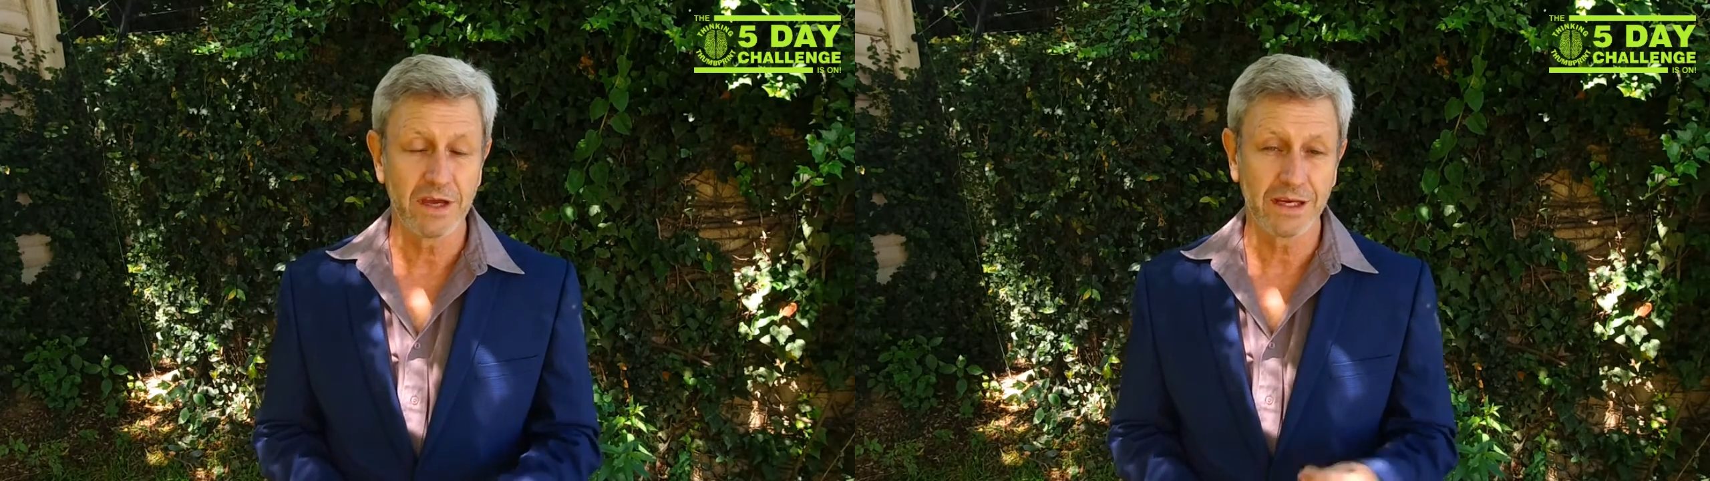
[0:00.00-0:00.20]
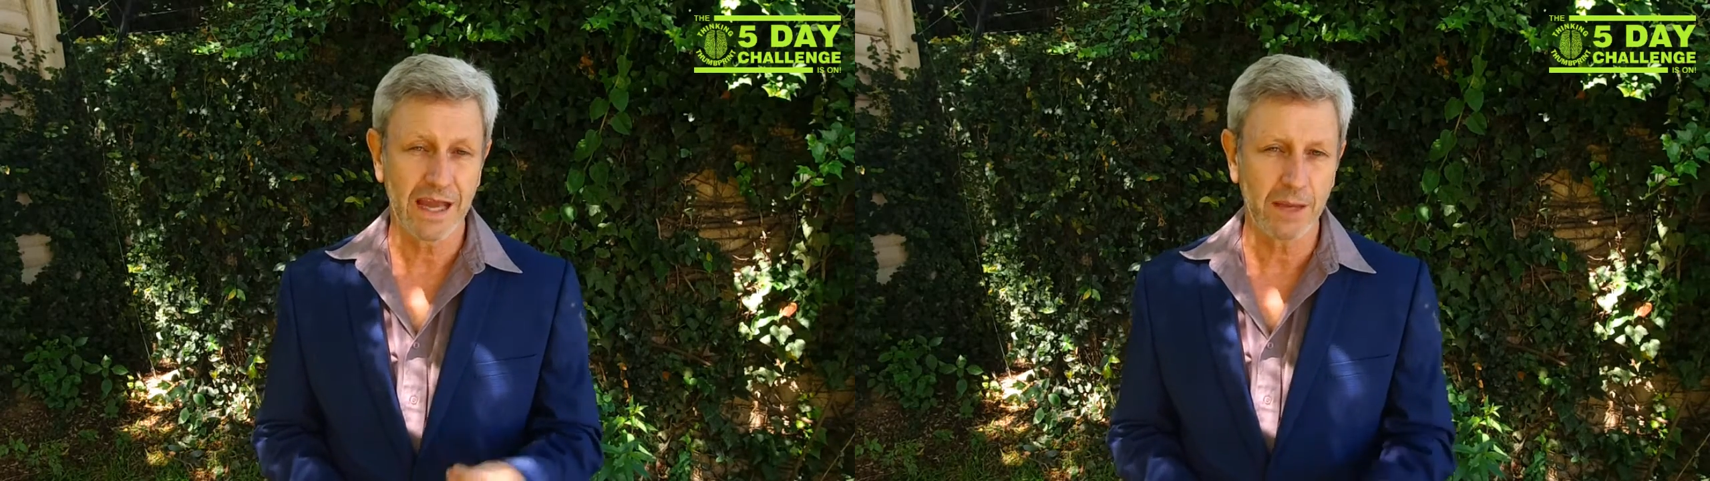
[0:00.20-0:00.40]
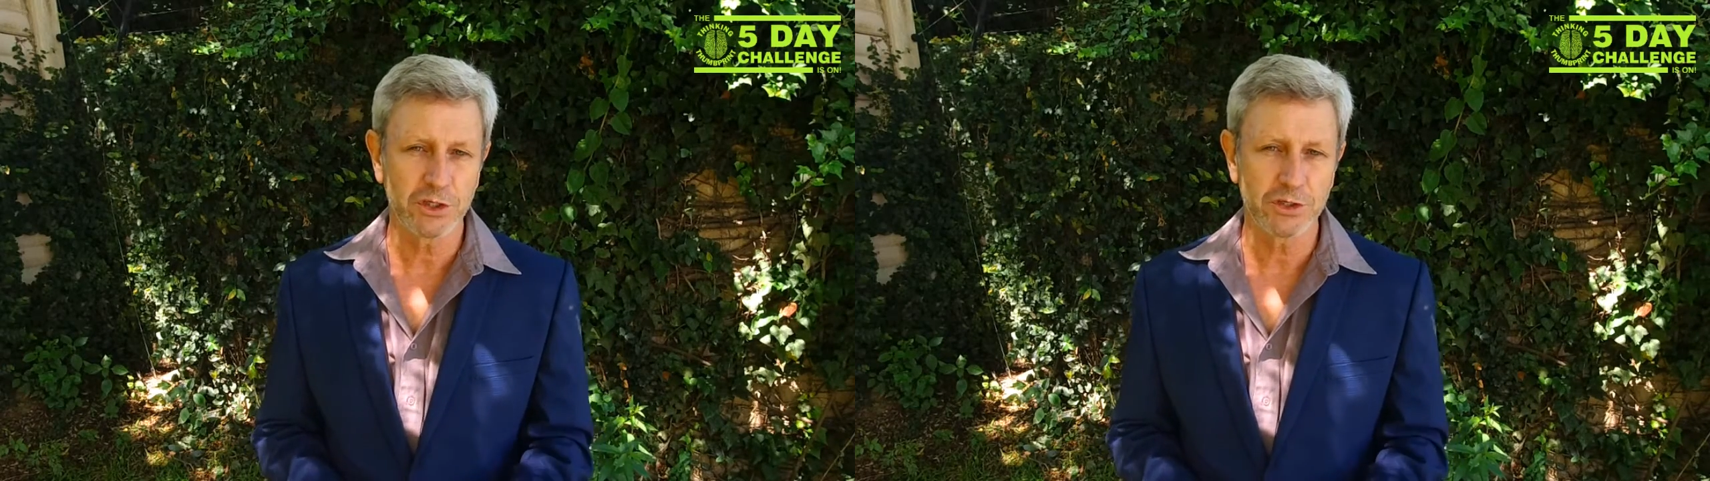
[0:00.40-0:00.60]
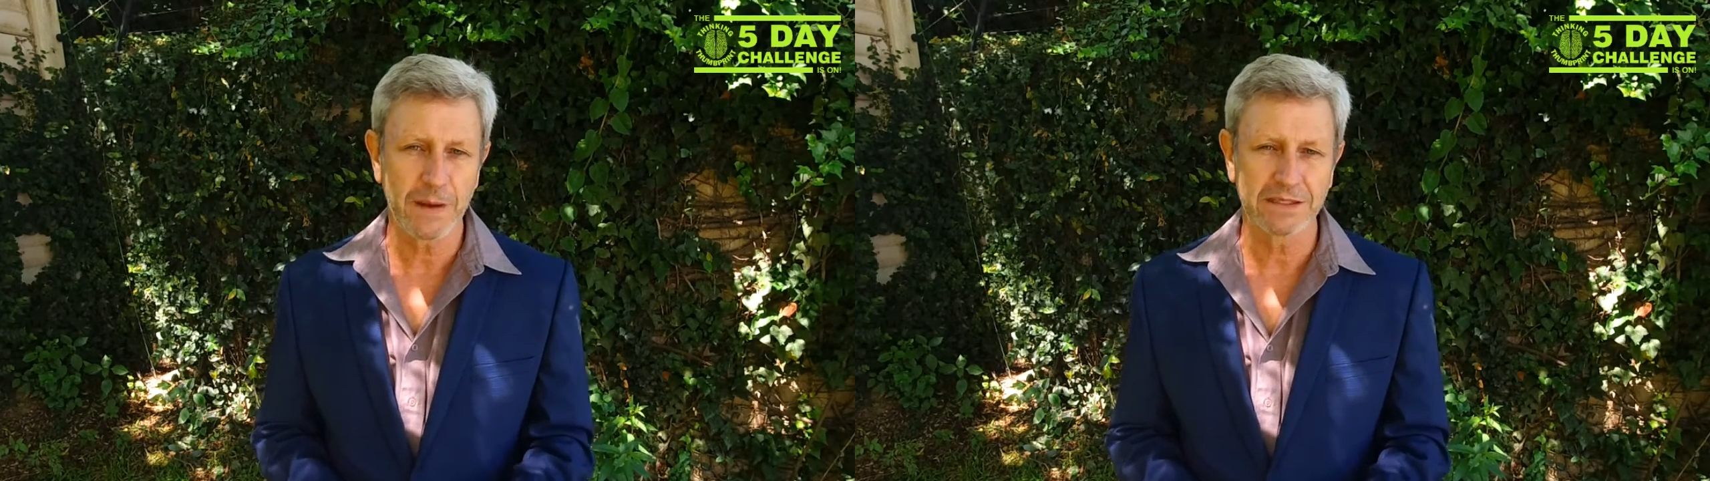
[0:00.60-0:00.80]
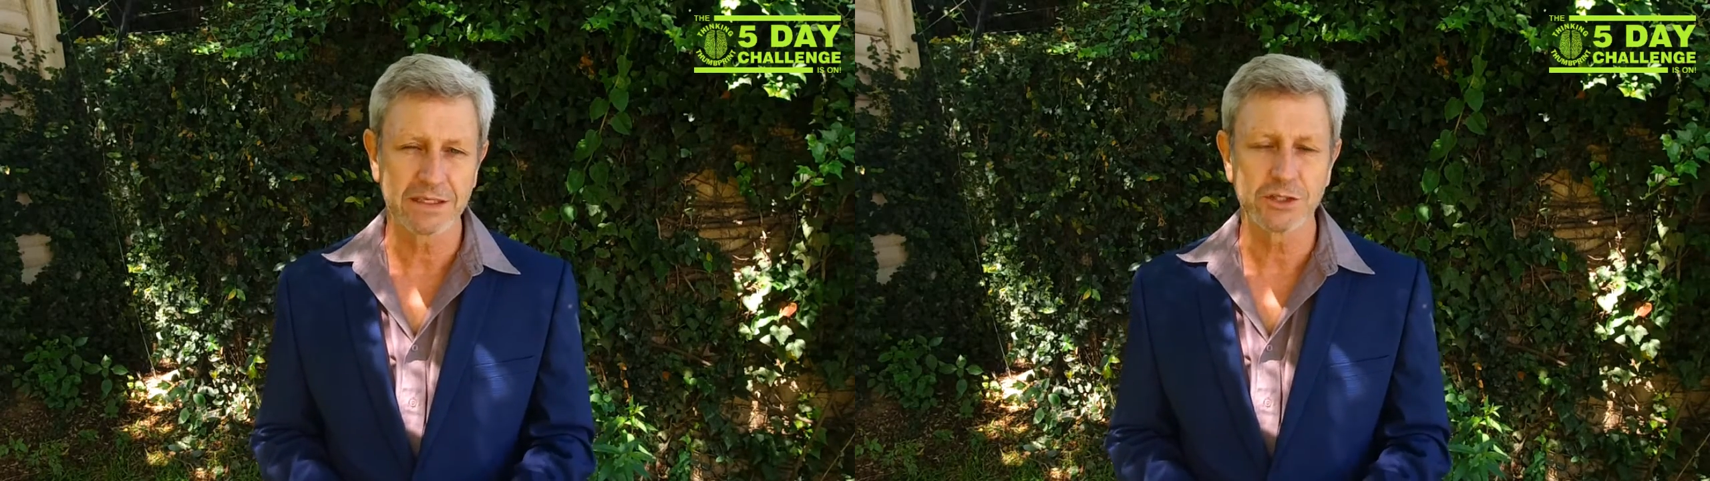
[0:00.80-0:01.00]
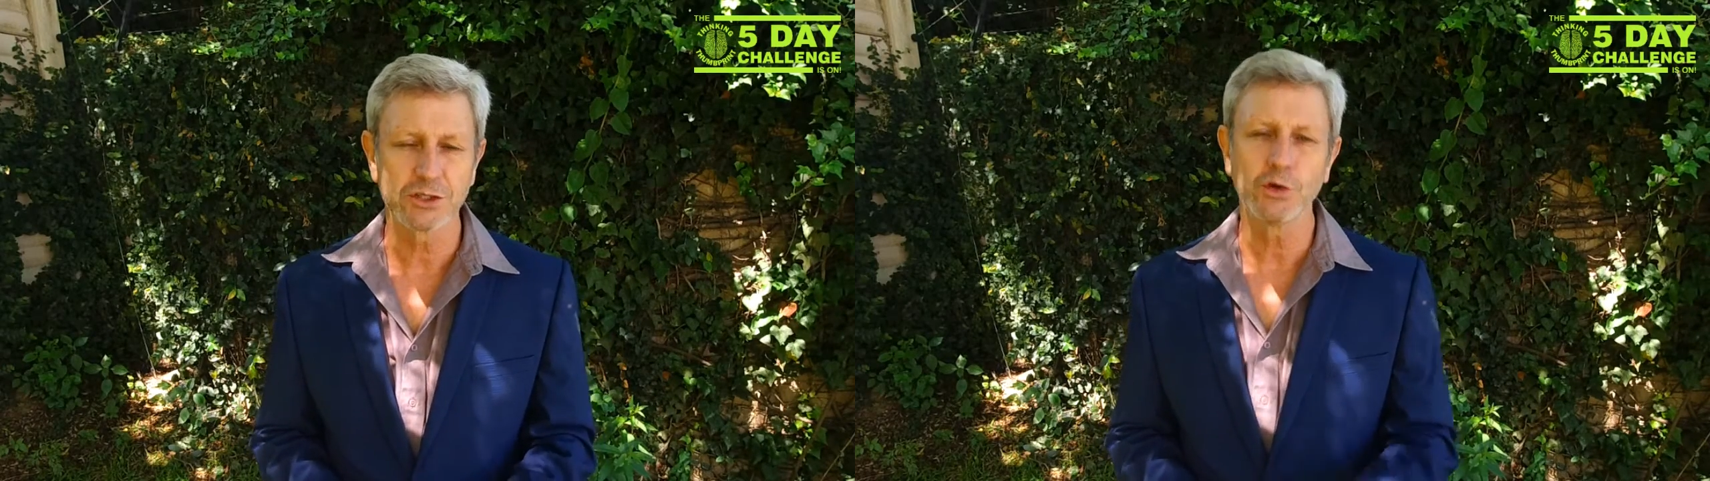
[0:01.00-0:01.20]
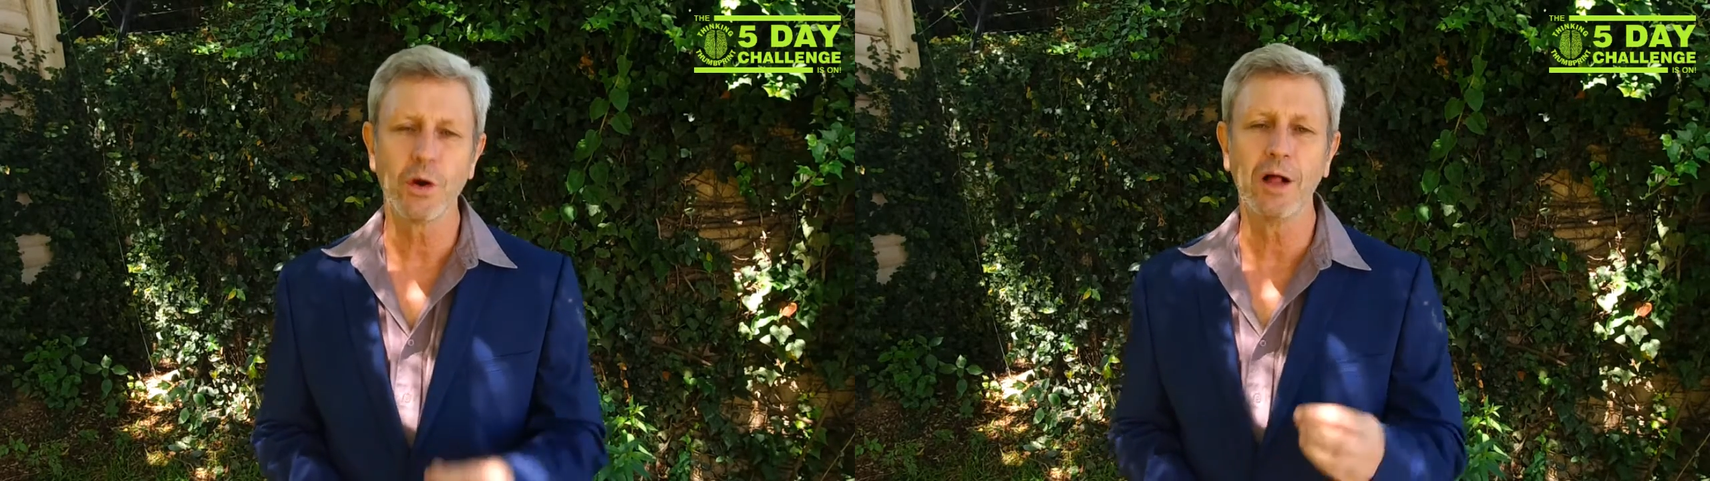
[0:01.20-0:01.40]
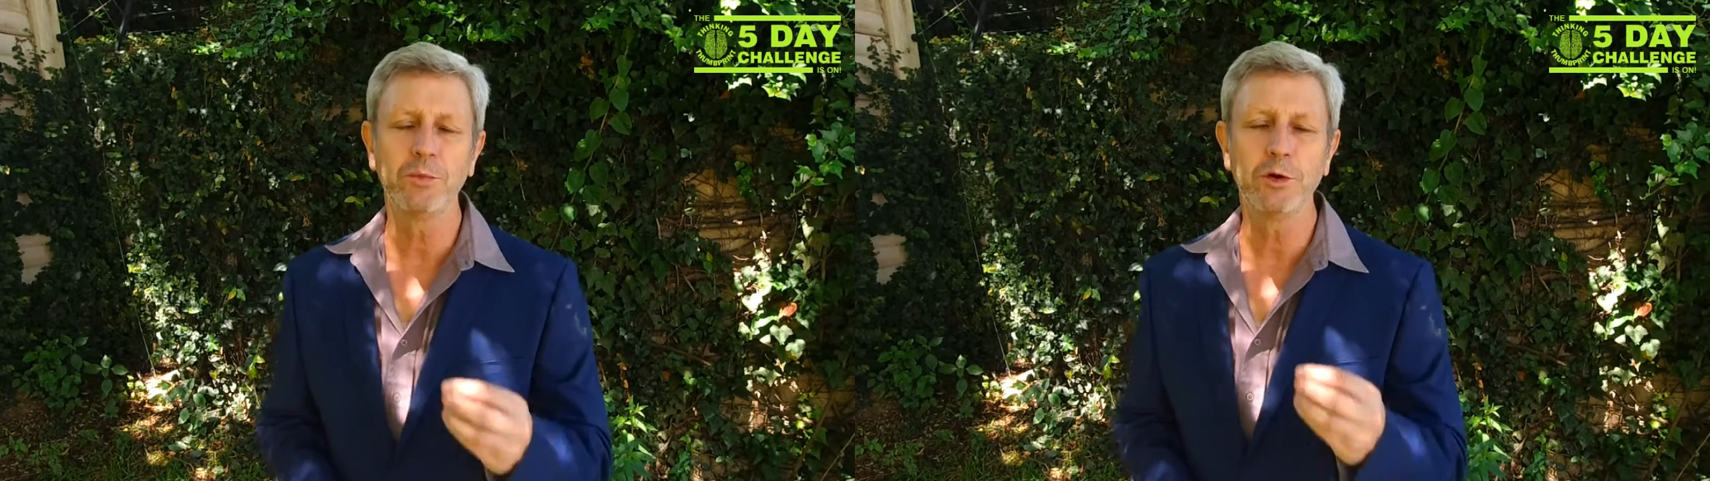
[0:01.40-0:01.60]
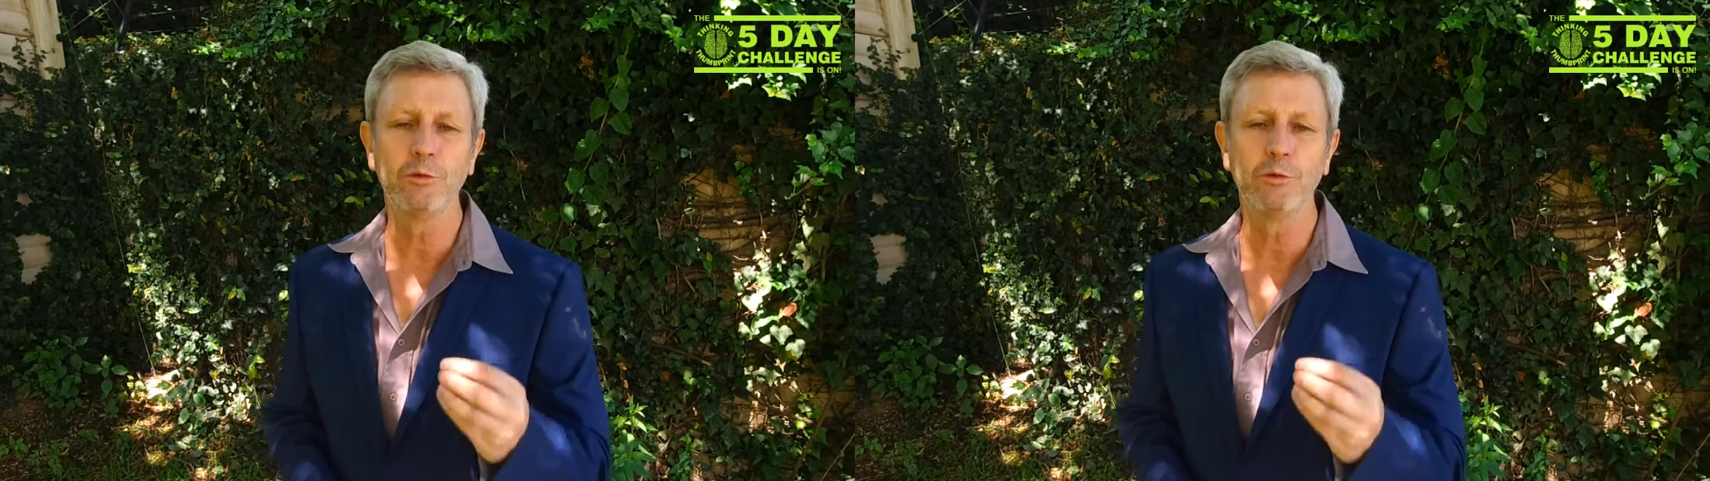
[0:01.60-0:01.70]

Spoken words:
and language patterns to help you